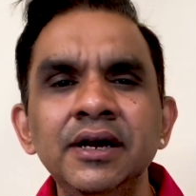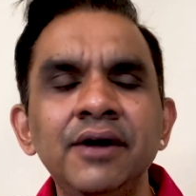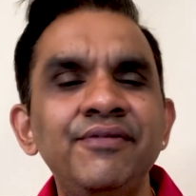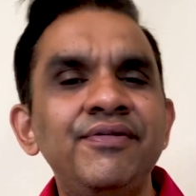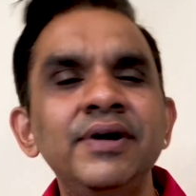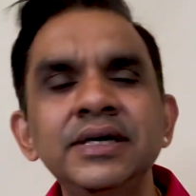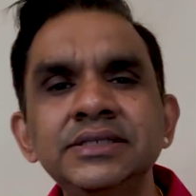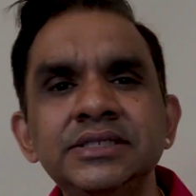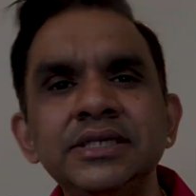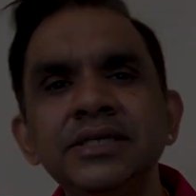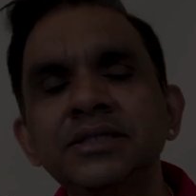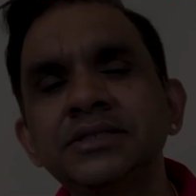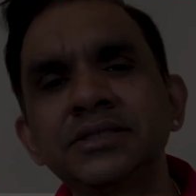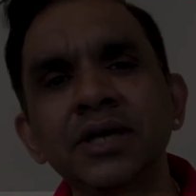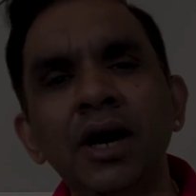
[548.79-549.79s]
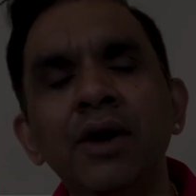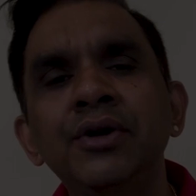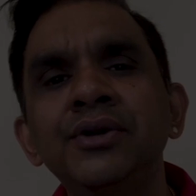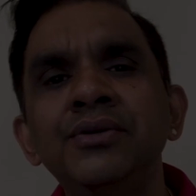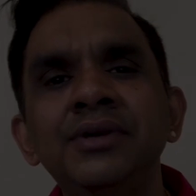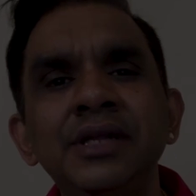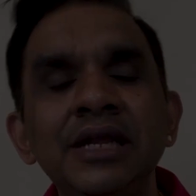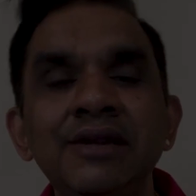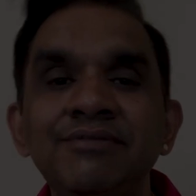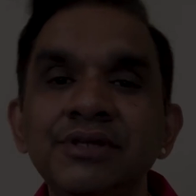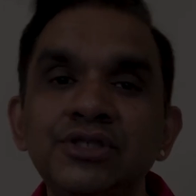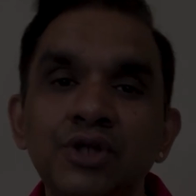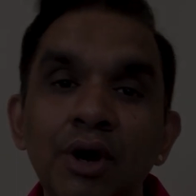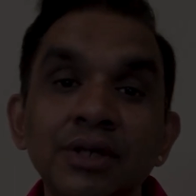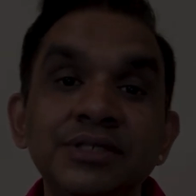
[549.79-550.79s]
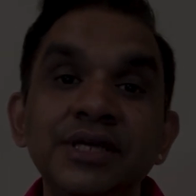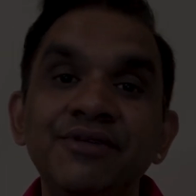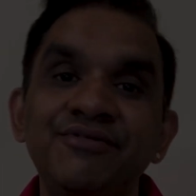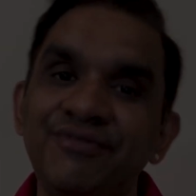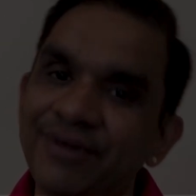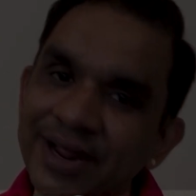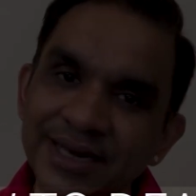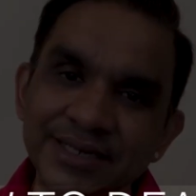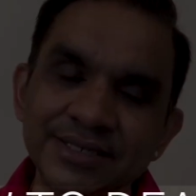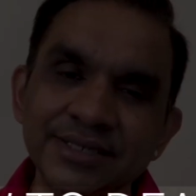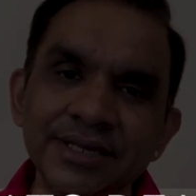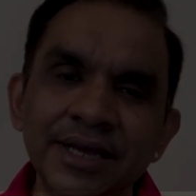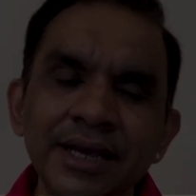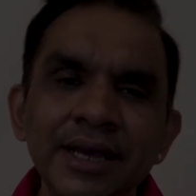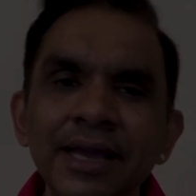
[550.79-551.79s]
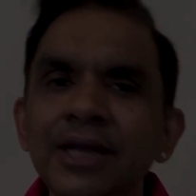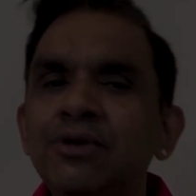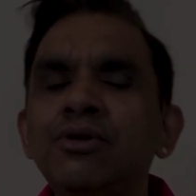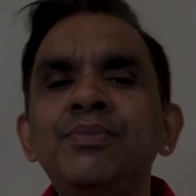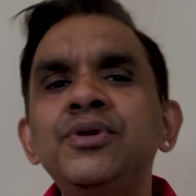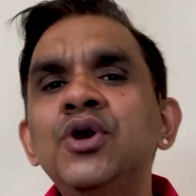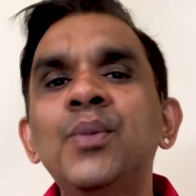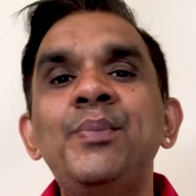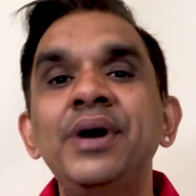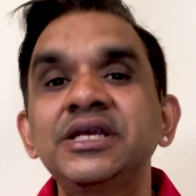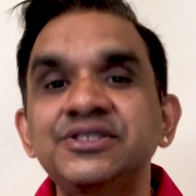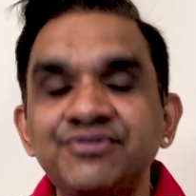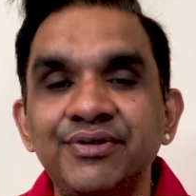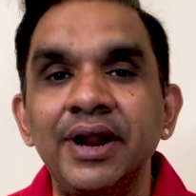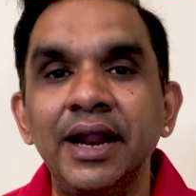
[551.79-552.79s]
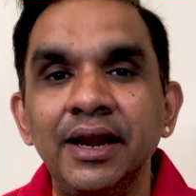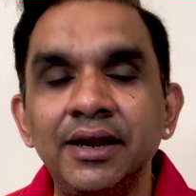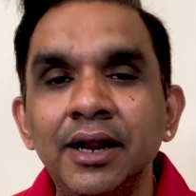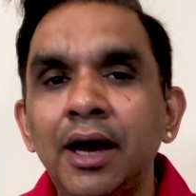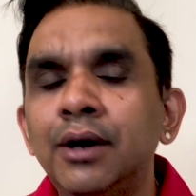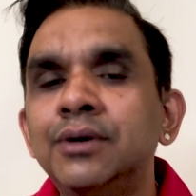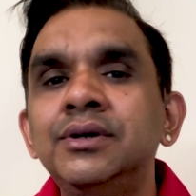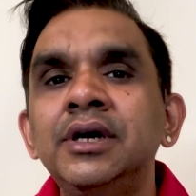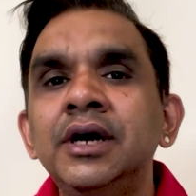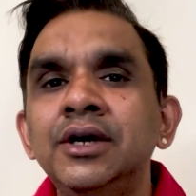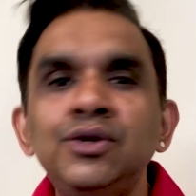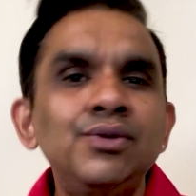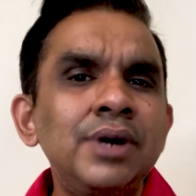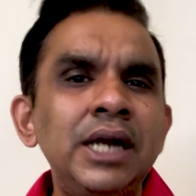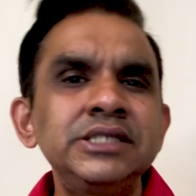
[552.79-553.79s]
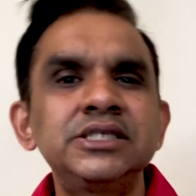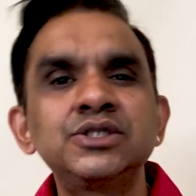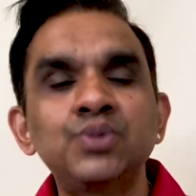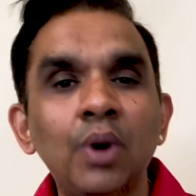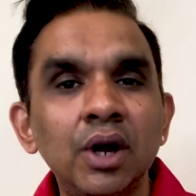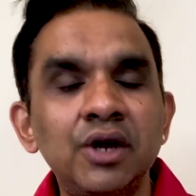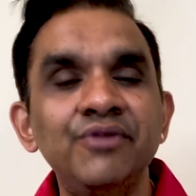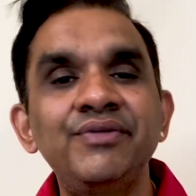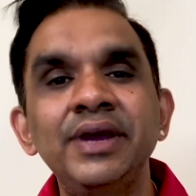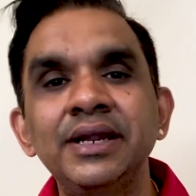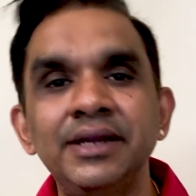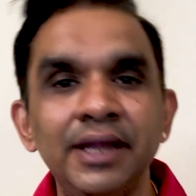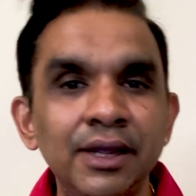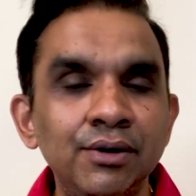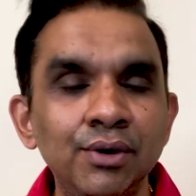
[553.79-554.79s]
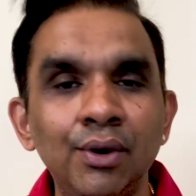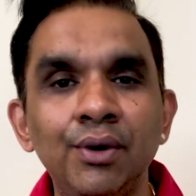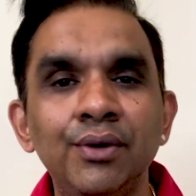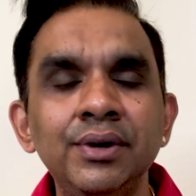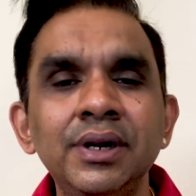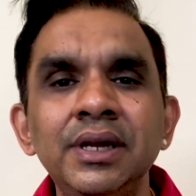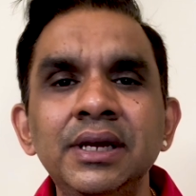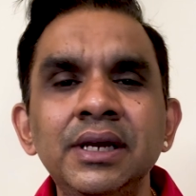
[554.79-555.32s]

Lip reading: First is, how do you deal with toxic friends? It could be your best friend. Now, you can't just walk away and ignore.